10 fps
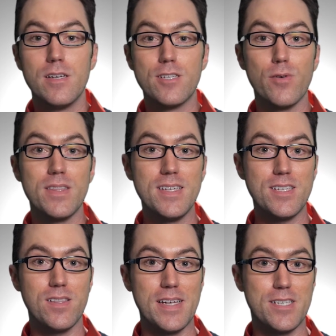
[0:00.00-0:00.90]
So in
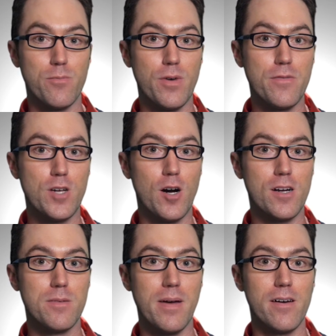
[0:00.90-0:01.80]
this lesson, we've
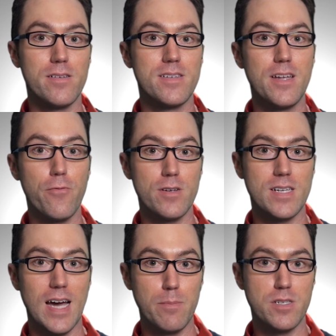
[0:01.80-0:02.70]
talked about
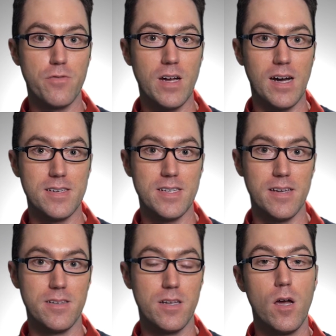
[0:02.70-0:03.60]
different types of
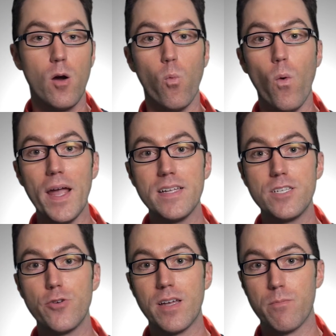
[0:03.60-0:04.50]
content,
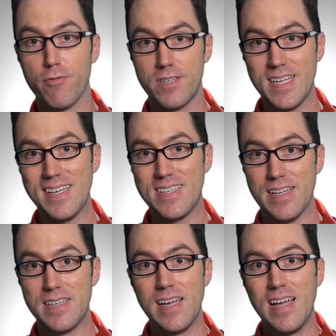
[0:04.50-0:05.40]
ways you can present
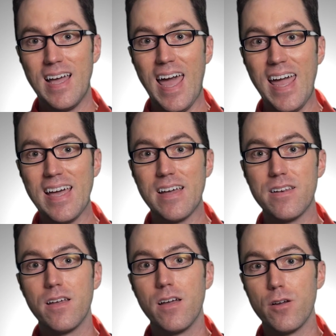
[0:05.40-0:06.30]
it,
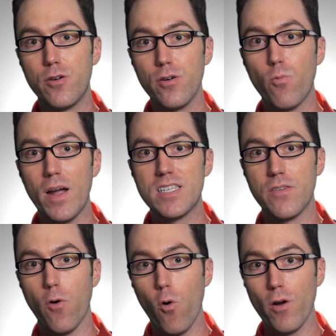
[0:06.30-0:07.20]
and good
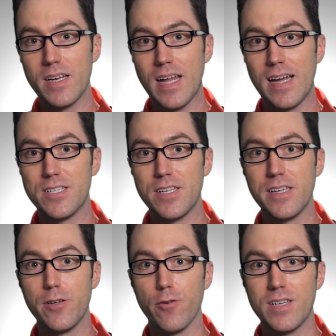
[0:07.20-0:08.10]
ways of
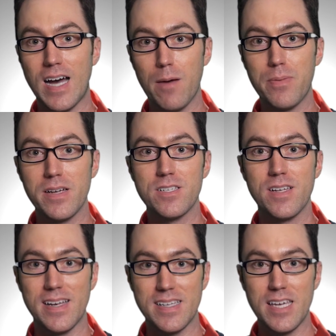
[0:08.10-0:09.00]
organizing your
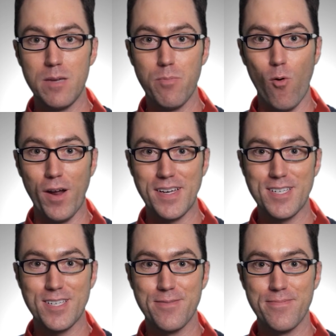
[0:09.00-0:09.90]
topics and key
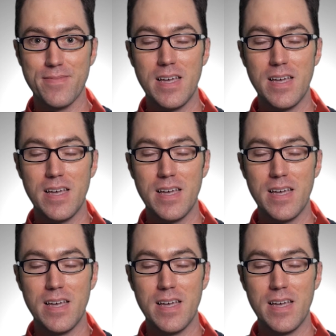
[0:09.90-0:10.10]
points.